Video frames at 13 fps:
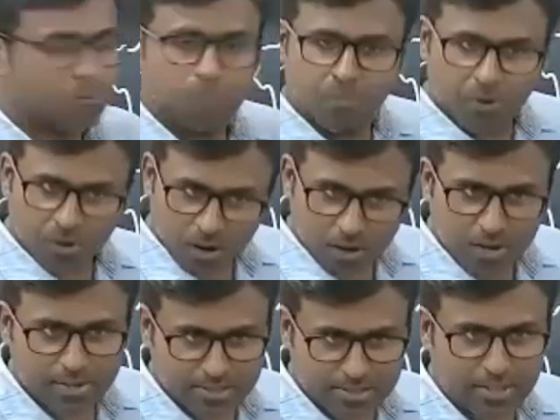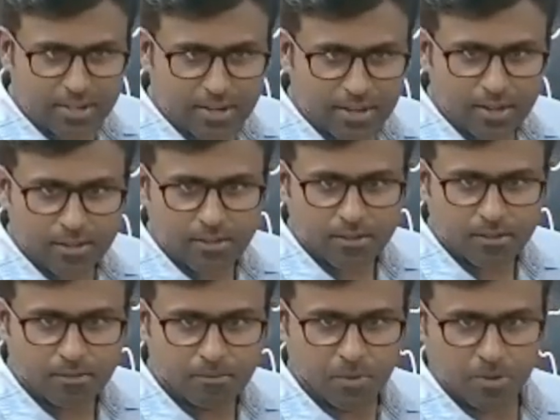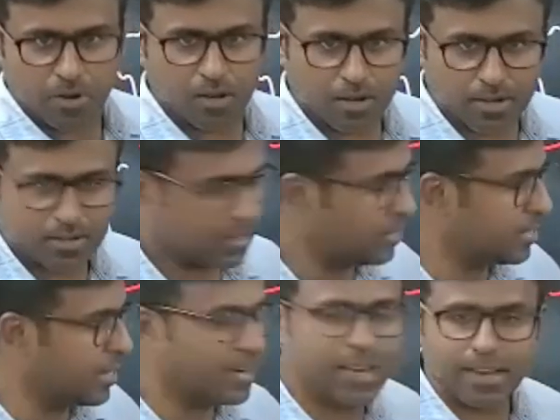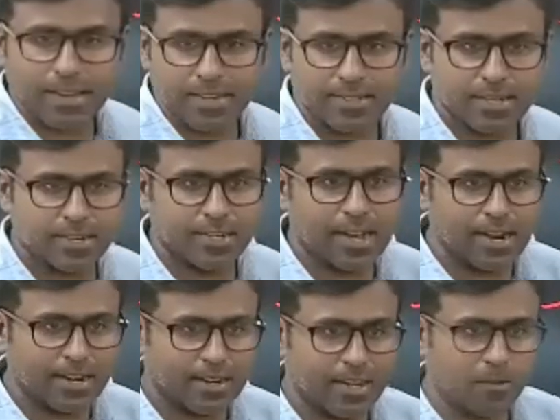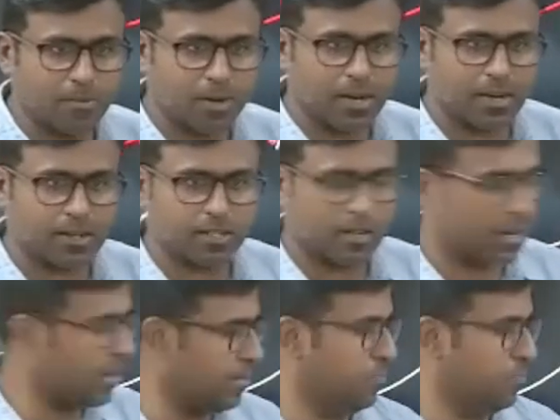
bureaucracy that day I said dandi march la,